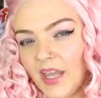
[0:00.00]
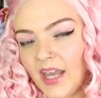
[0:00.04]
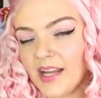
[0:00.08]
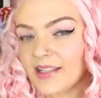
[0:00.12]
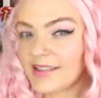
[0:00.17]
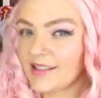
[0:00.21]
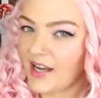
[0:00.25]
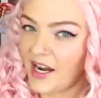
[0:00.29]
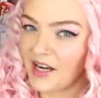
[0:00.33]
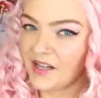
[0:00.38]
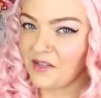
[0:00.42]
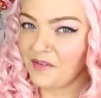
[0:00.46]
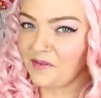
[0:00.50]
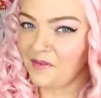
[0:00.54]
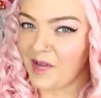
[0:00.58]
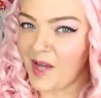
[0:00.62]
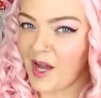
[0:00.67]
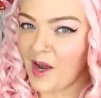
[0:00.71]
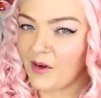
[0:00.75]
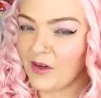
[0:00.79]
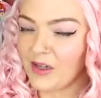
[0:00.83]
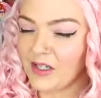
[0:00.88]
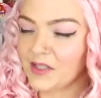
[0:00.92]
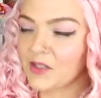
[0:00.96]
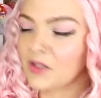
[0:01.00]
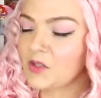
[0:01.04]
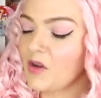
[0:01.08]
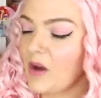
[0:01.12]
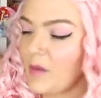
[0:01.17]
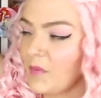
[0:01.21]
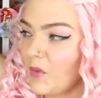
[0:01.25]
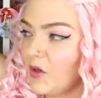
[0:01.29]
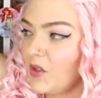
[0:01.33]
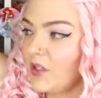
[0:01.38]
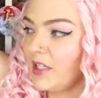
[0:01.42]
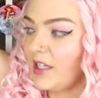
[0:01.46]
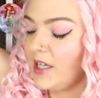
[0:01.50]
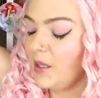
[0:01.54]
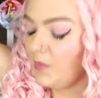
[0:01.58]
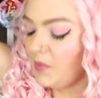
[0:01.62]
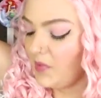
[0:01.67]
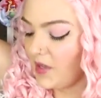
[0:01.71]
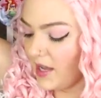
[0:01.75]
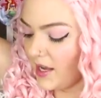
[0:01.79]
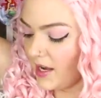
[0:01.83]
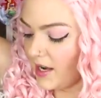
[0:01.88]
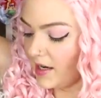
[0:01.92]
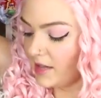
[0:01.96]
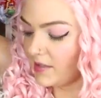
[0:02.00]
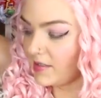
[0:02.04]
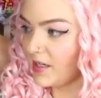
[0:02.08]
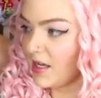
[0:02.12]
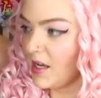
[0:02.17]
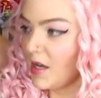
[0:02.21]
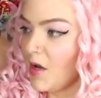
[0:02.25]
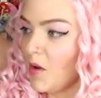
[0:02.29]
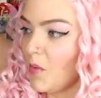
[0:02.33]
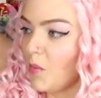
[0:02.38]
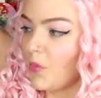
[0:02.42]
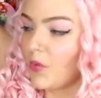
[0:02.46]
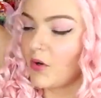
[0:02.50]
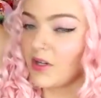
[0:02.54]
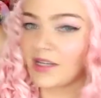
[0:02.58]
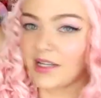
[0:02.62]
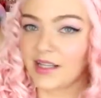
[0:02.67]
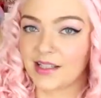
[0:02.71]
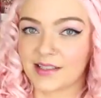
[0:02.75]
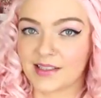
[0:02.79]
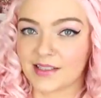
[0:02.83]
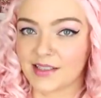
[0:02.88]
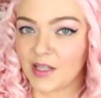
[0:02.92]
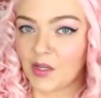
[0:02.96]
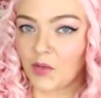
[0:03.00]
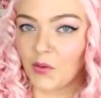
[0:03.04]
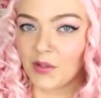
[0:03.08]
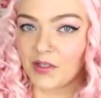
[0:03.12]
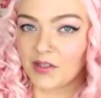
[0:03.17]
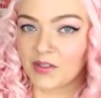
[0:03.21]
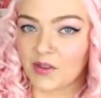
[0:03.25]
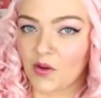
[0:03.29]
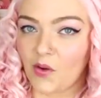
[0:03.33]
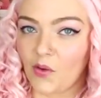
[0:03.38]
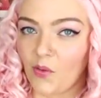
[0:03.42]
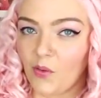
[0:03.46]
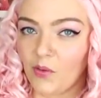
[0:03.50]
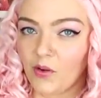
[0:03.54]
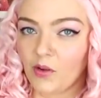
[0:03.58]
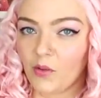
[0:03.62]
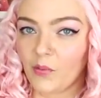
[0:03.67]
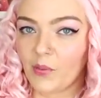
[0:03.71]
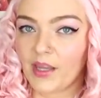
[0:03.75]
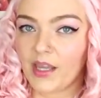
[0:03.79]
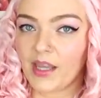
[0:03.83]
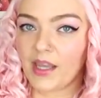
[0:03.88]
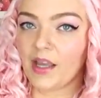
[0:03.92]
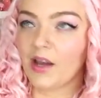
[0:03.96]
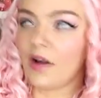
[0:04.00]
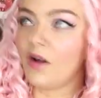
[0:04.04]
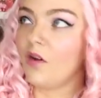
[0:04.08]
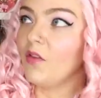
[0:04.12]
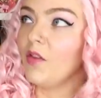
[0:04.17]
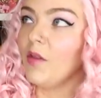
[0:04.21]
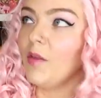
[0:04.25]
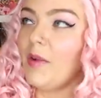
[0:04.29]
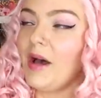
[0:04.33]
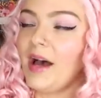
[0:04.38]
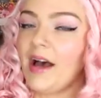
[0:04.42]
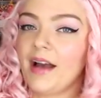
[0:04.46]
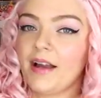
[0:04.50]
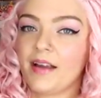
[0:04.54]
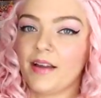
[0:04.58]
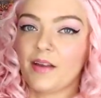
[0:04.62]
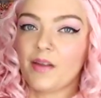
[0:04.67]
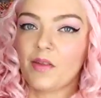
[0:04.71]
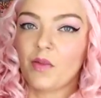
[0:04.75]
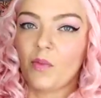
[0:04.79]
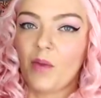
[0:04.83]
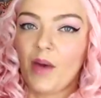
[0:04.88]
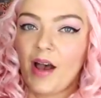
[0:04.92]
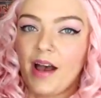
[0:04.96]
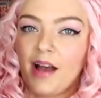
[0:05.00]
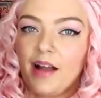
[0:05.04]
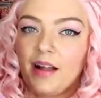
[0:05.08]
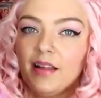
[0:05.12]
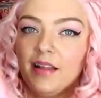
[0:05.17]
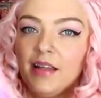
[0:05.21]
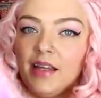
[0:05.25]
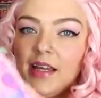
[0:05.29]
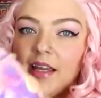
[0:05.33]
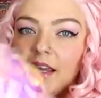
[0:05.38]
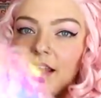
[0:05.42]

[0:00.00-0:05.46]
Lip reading: it's kind of flattering, so I'm going to keep the 8. But it is sequins all the way on the back as well.